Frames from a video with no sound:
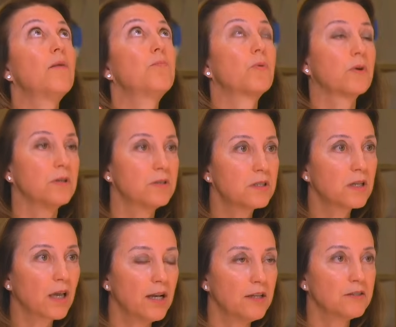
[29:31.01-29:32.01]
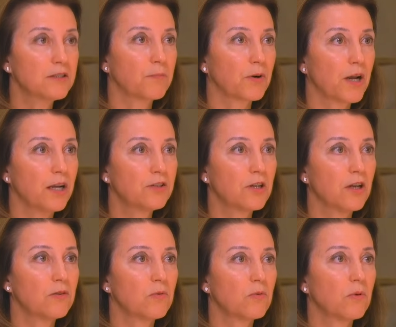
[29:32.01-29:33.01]
upwards to get
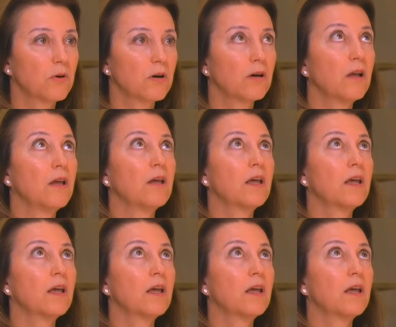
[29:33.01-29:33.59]
inspiration or